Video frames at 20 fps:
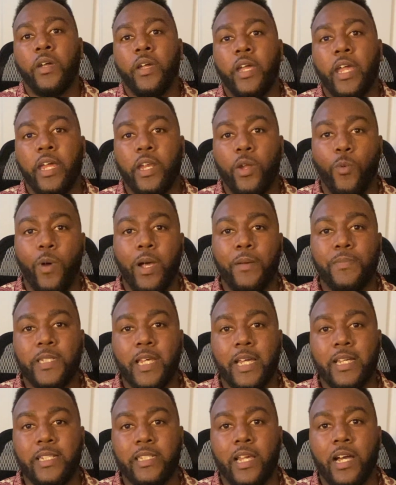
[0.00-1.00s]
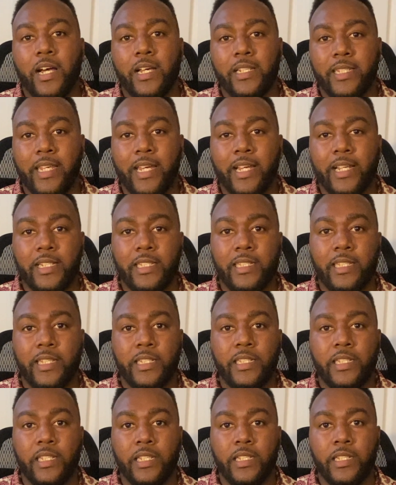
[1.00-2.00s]
In a website's context,
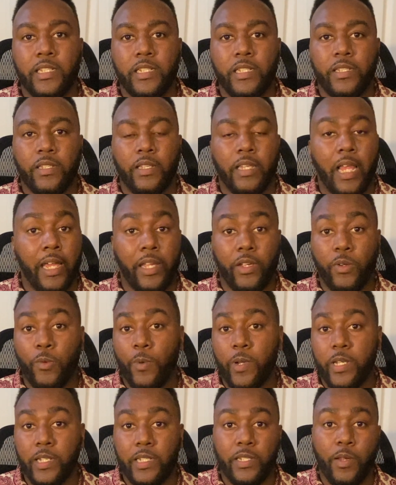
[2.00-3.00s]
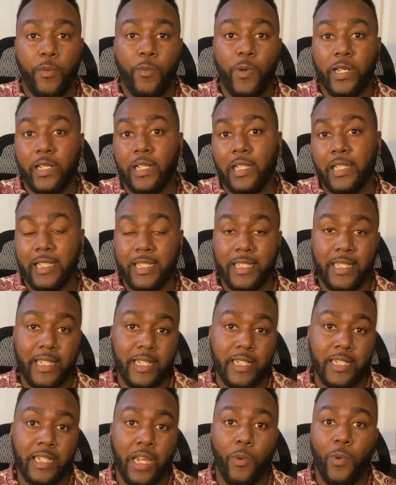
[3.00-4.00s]
this is like when someone clicks
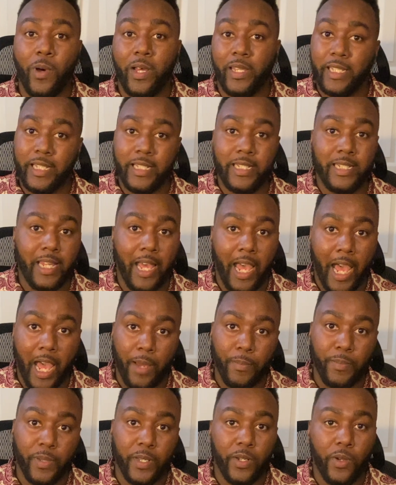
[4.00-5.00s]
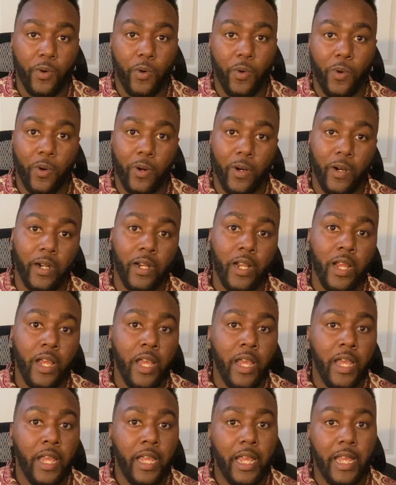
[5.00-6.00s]
this, I want this to happen. Or
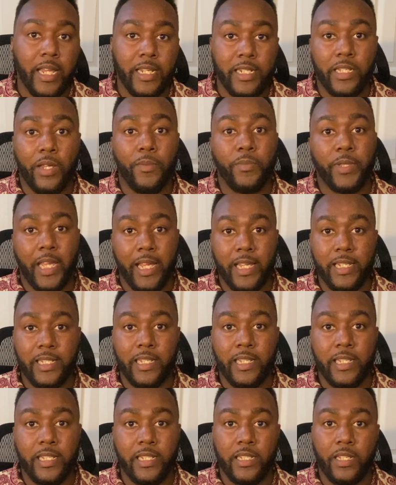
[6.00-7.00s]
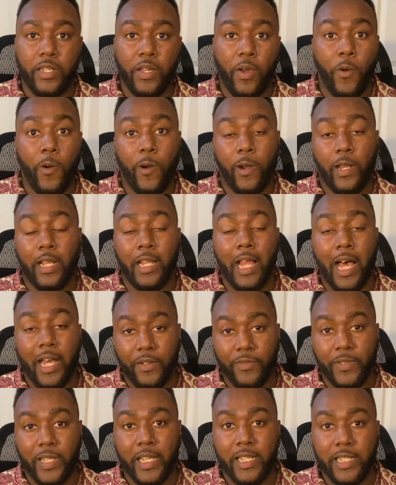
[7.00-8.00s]
in some cases, or in a lot
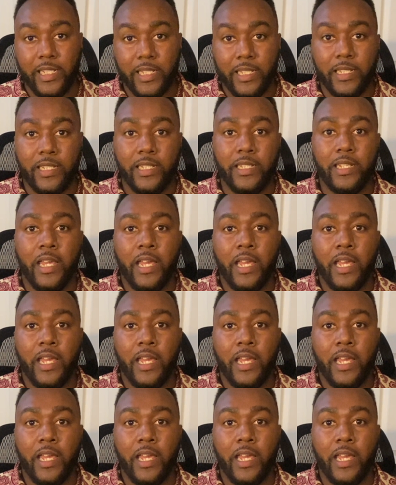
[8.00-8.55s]
of cases,